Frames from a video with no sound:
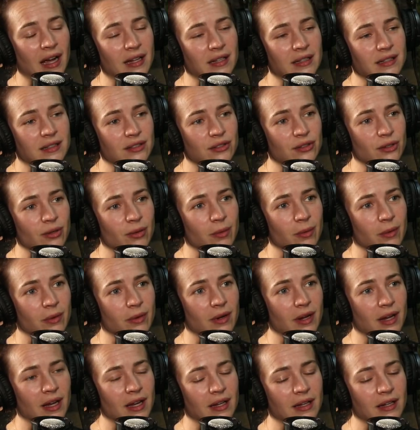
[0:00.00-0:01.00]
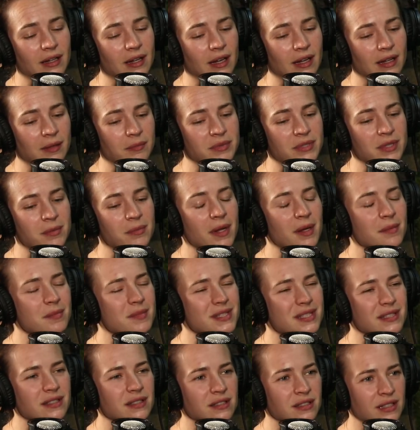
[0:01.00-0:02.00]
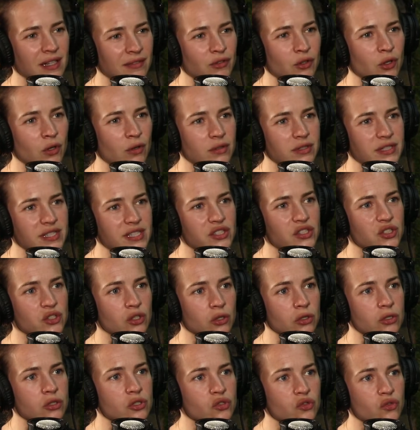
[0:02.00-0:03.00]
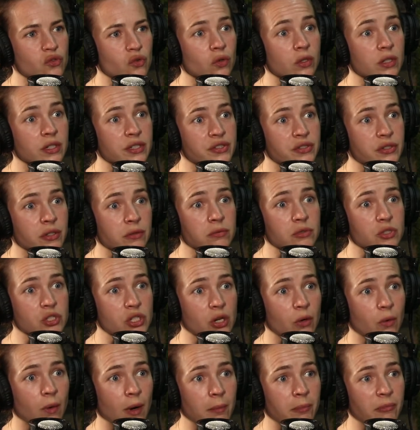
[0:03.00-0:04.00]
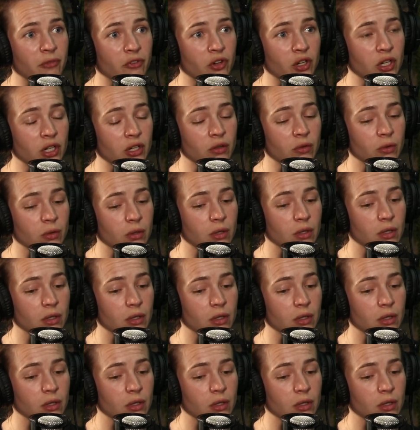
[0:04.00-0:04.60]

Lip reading: I do. Sometimes, have you noticed that certain stories don't show up for you?